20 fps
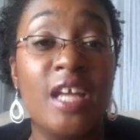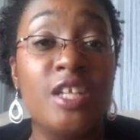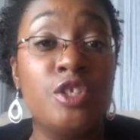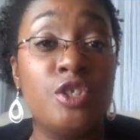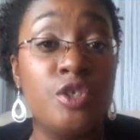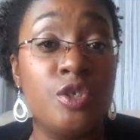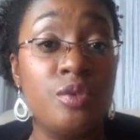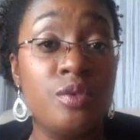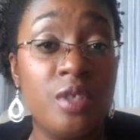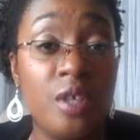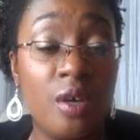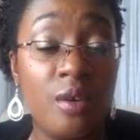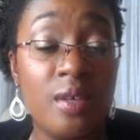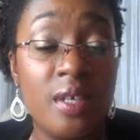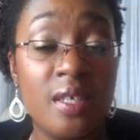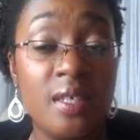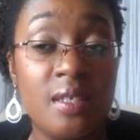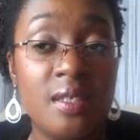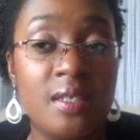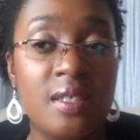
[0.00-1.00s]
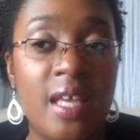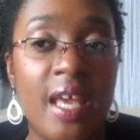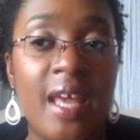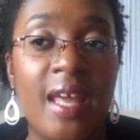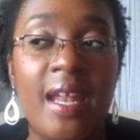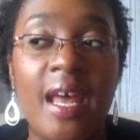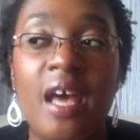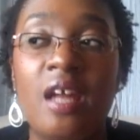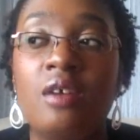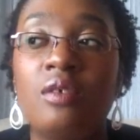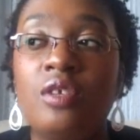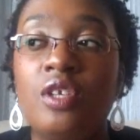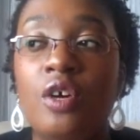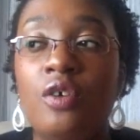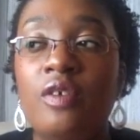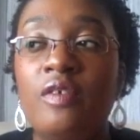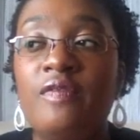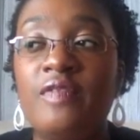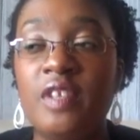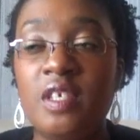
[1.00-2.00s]
I do notice, and I don't
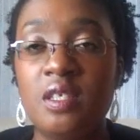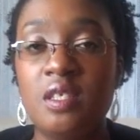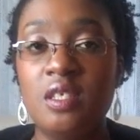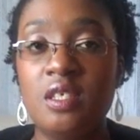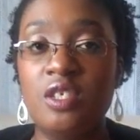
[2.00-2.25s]
know if this